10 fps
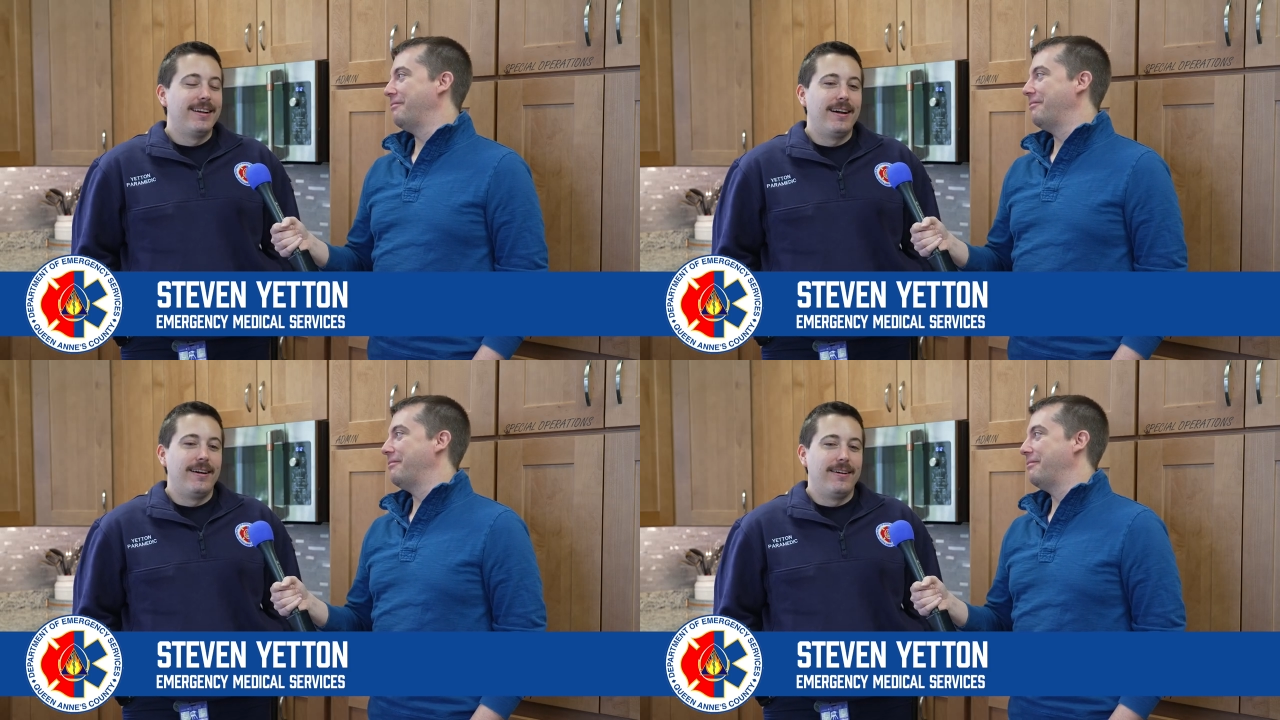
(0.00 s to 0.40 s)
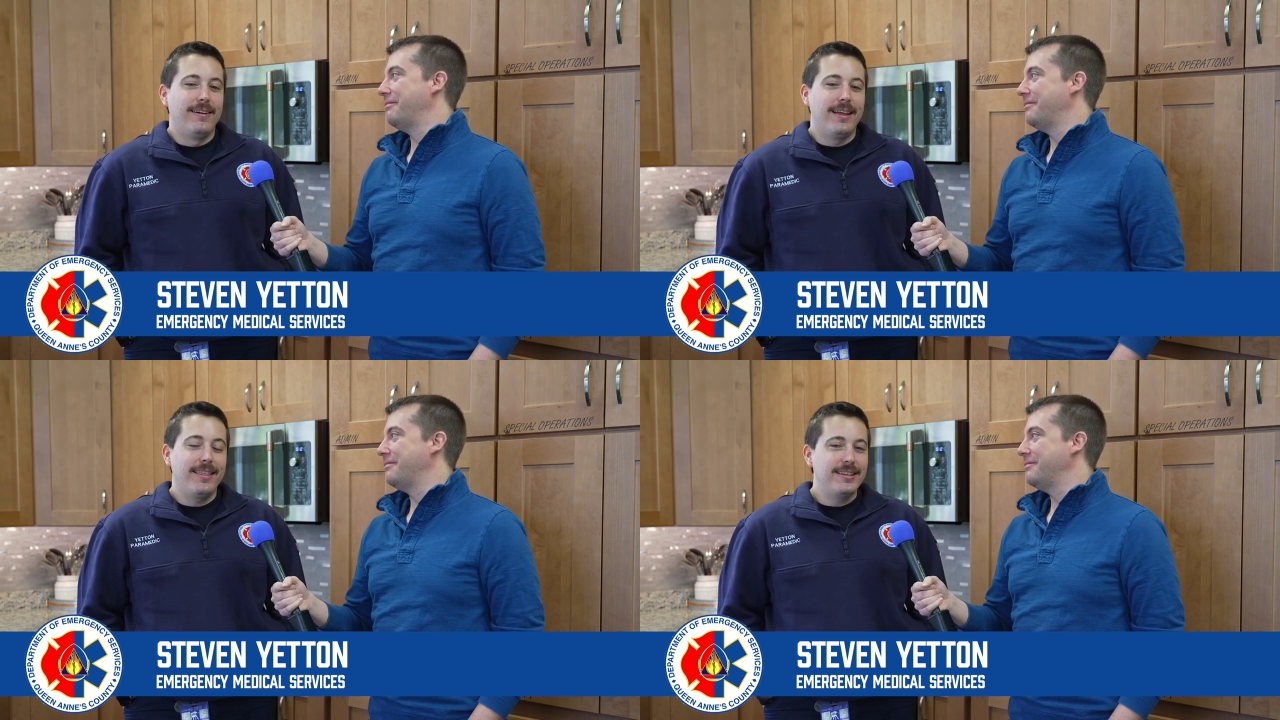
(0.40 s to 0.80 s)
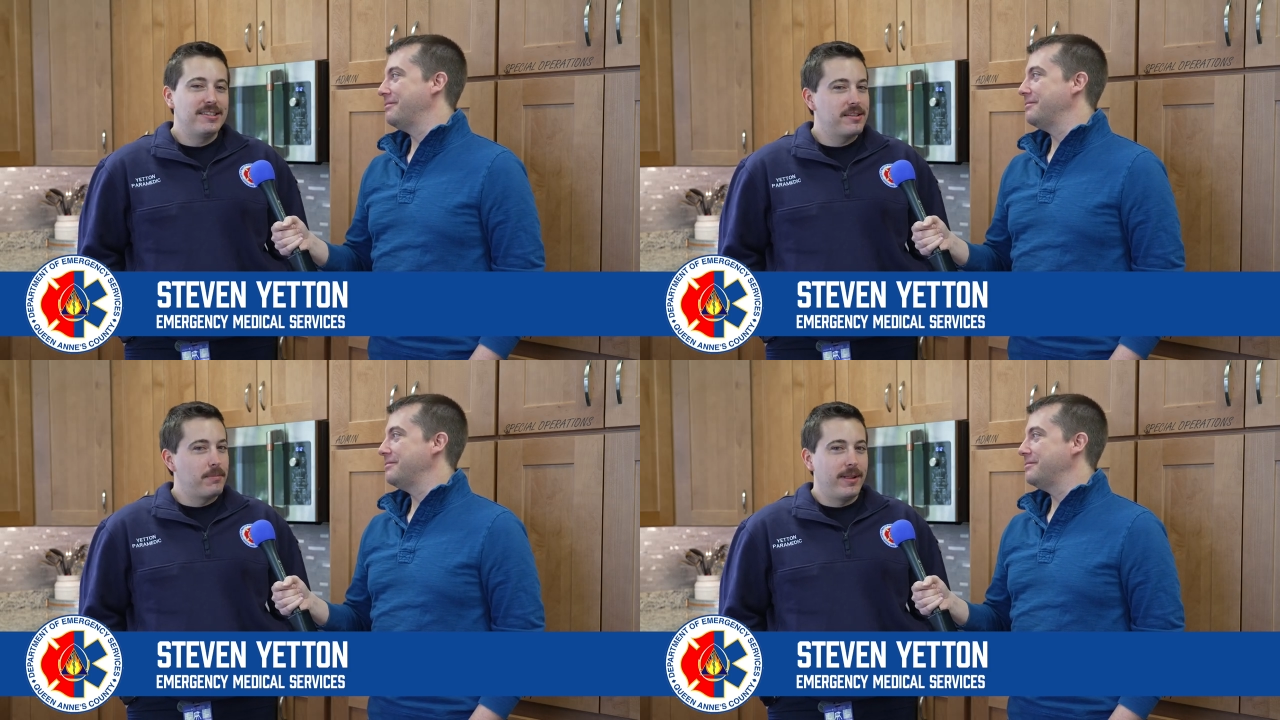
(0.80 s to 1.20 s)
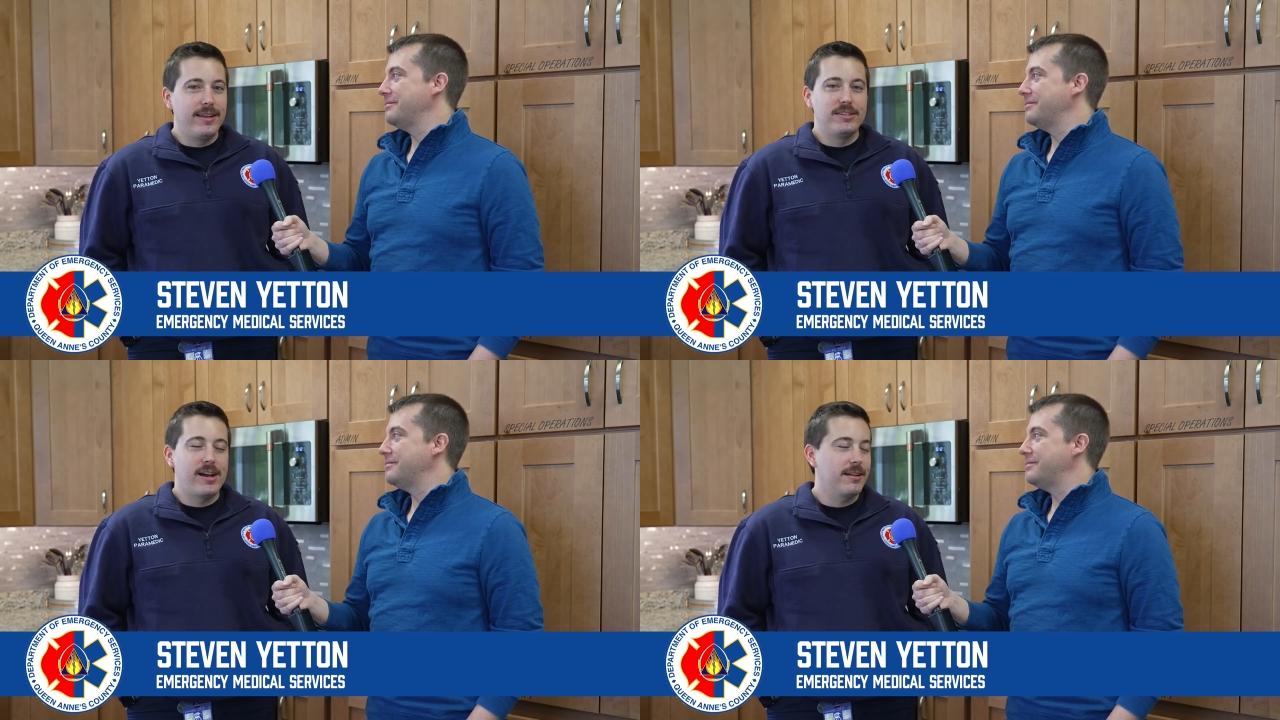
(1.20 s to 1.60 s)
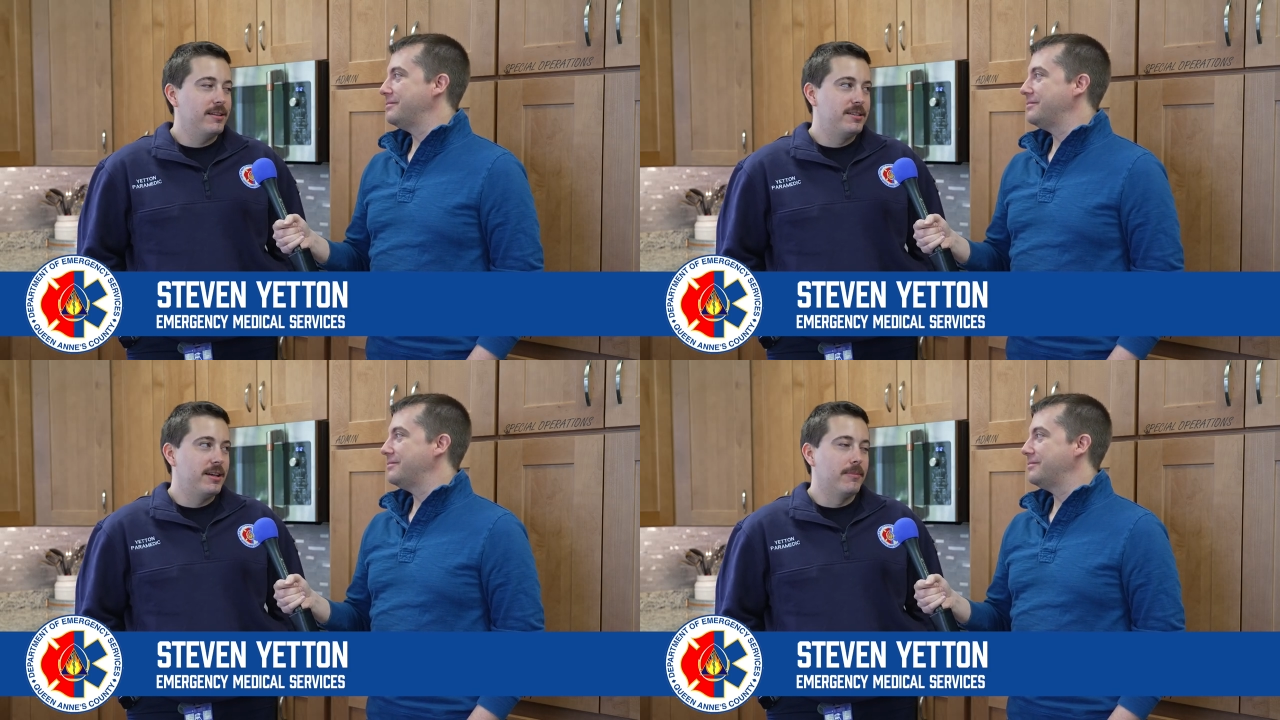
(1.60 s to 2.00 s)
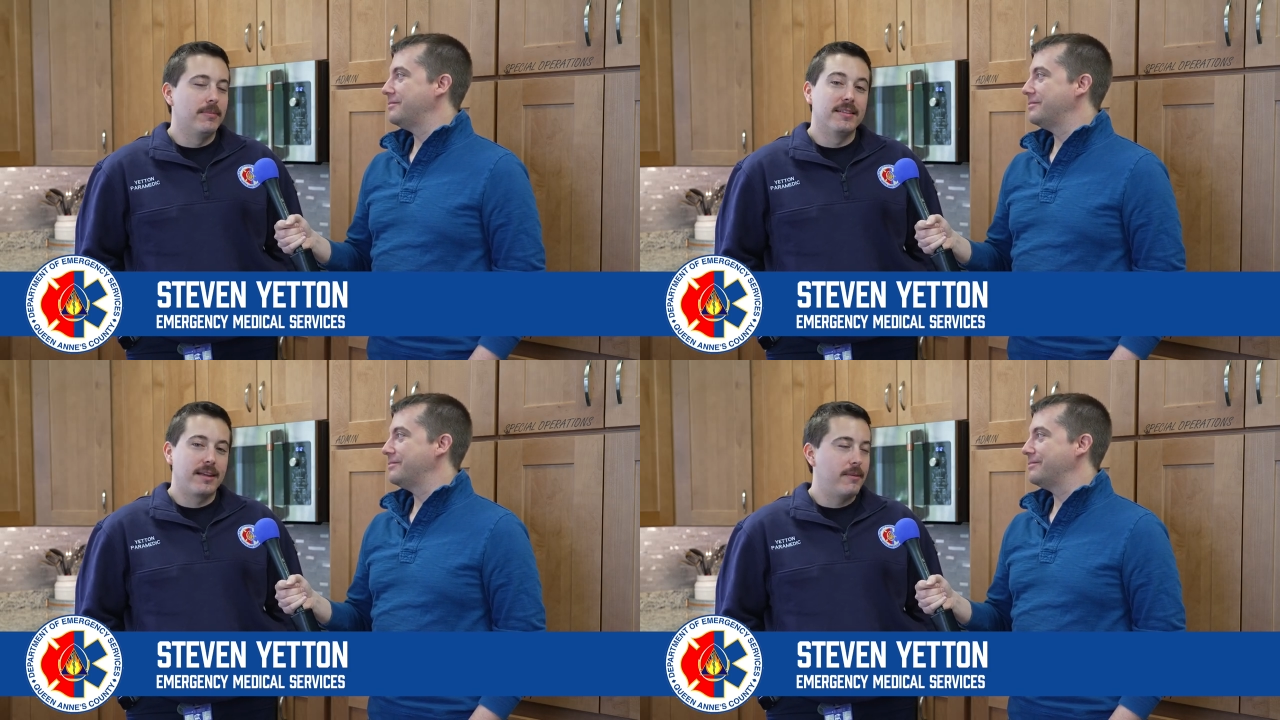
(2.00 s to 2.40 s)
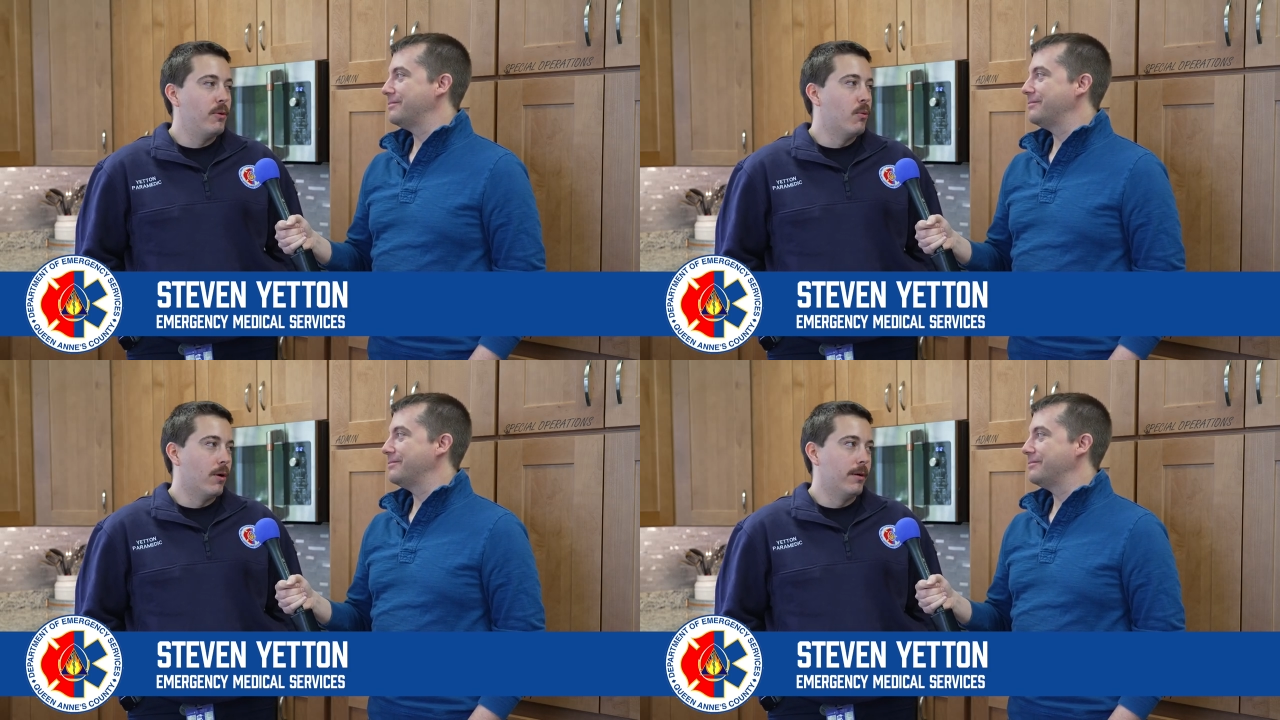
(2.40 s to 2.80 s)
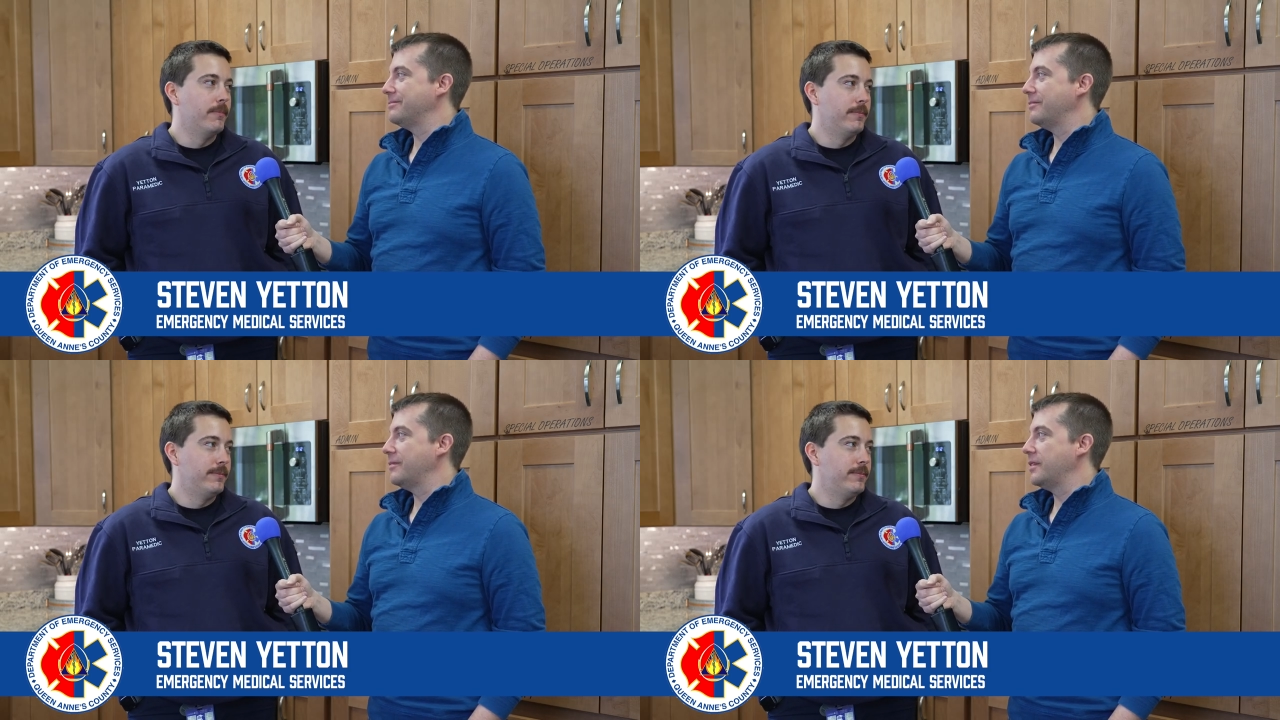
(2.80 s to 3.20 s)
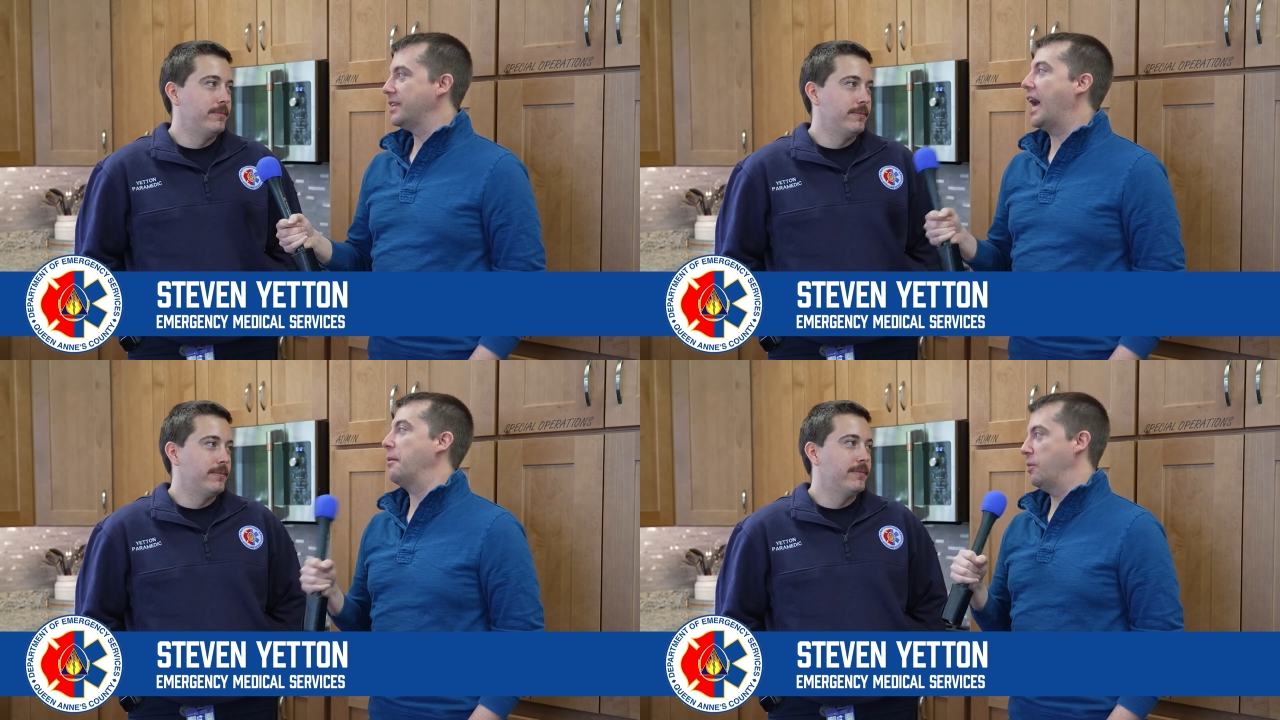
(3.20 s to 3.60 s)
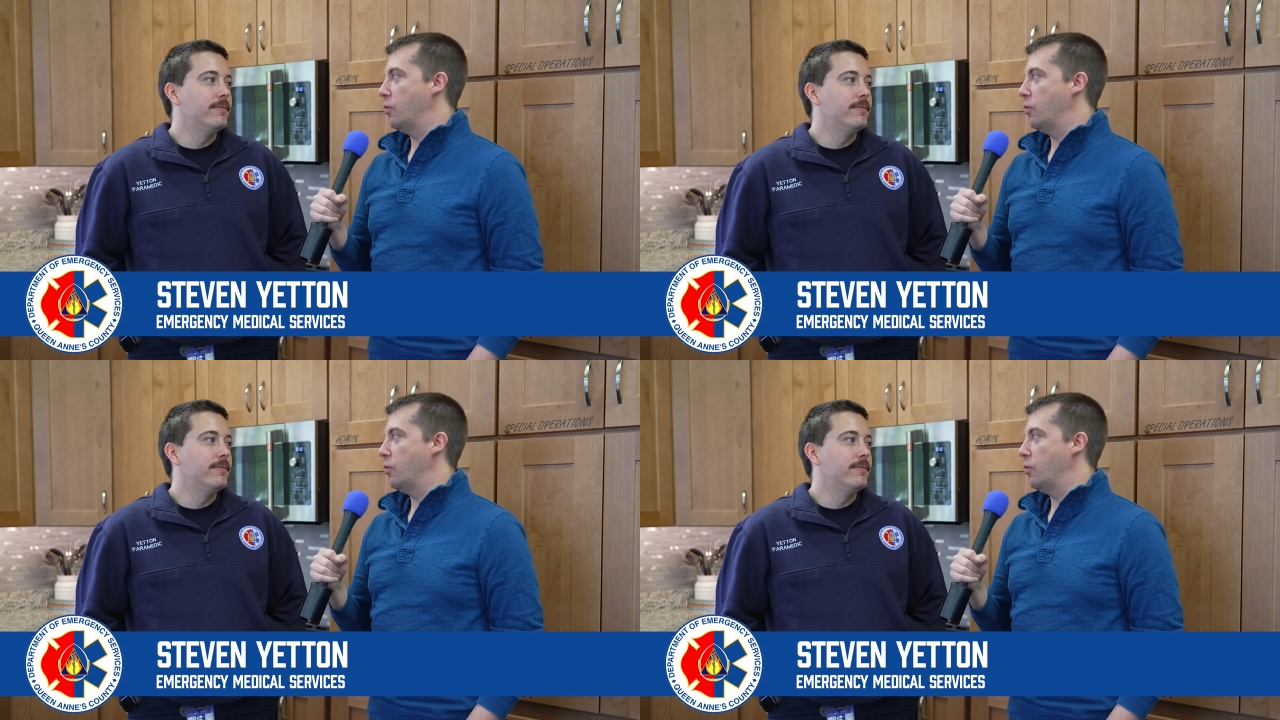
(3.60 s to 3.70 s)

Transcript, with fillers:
Speaker 1: Uh, I think just a plain chocolate chip. It's got to be warm. Got to be